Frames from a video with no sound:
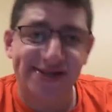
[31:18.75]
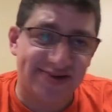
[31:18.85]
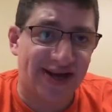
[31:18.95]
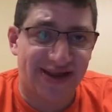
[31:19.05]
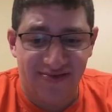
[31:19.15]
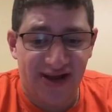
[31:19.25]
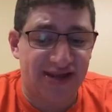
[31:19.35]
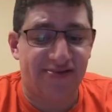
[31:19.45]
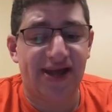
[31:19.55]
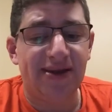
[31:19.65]
And in
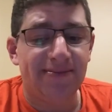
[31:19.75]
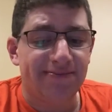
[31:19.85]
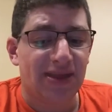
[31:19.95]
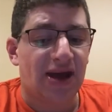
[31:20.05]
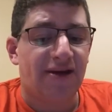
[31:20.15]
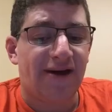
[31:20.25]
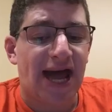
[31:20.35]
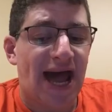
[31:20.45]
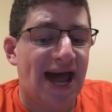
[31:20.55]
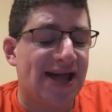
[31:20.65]
last place are the
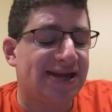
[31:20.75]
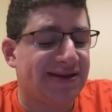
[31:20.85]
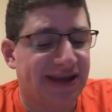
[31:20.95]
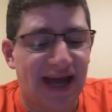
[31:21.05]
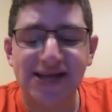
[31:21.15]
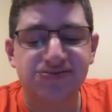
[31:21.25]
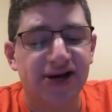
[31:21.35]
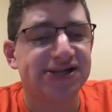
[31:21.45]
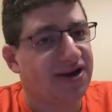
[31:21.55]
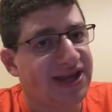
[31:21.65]
Indianapolis Colts
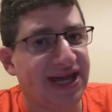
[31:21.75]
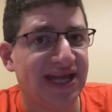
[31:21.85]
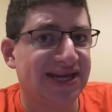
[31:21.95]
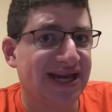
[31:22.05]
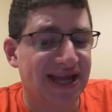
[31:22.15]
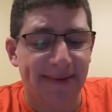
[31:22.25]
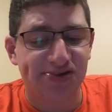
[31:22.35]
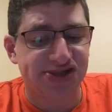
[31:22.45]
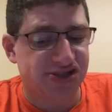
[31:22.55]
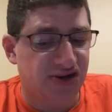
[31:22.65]
at 1-5.
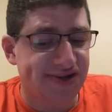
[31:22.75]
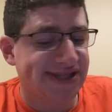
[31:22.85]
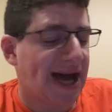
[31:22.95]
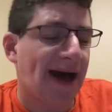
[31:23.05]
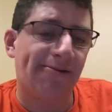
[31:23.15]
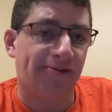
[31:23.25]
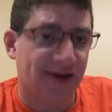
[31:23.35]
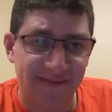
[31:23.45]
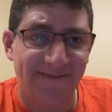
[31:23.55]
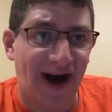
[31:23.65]
Again,
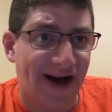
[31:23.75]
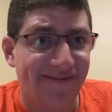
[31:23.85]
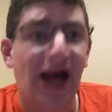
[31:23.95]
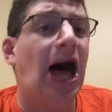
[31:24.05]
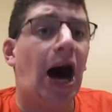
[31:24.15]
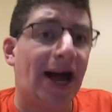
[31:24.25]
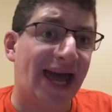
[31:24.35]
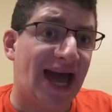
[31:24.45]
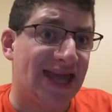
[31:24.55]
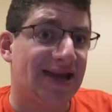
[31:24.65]
move the Colts
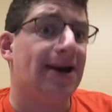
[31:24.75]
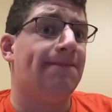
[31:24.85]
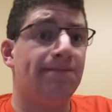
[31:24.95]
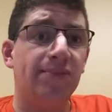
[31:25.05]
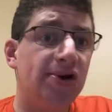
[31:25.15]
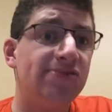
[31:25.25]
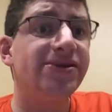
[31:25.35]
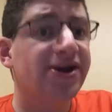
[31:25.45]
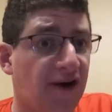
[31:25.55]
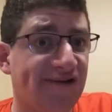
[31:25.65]
to the
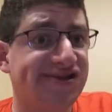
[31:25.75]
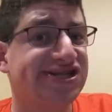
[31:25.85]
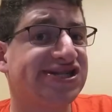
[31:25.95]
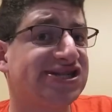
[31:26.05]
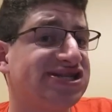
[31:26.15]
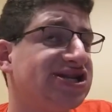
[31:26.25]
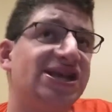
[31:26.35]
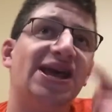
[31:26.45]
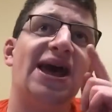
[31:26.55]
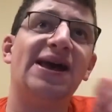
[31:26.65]
AFC North,
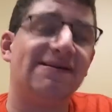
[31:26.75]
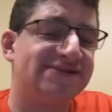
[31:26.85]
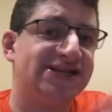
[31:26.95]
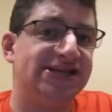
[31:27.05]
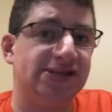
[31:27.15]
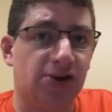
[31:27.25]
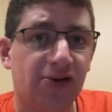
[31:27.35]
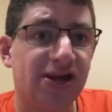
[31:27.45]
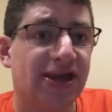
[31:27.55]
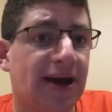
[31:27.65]
move the
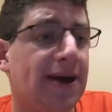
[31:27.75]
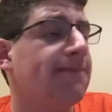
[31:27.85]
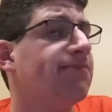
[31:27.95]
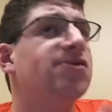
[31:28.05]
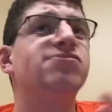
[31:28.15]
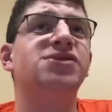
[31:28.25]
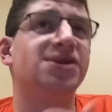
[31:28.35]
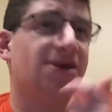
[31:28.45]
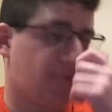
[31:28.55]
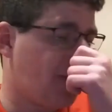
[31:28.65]
Ravens to the
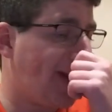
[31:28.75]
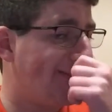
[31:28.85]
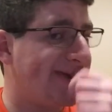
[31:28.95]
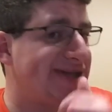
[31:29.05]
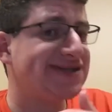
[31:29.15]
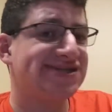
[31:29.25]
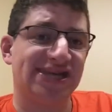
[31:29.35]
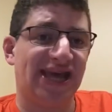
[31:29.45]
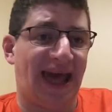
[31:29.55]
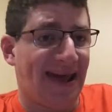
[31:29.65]
AFC East, and
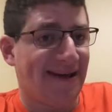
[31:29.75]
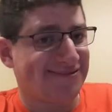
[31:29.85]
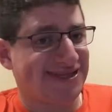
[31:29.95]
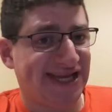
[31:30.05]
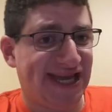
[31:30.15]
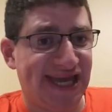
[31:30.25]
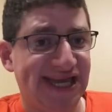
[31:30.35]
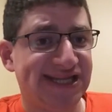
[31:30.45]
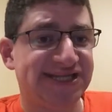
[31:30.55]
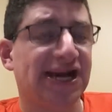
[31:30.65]
move the Dolphins
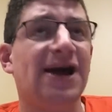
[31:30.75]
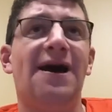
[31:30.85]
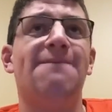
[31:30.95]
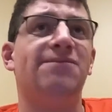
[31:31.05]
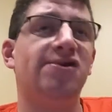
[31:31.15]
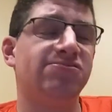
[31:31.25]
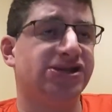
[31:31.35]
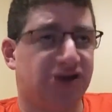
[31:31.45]
to the AFC South.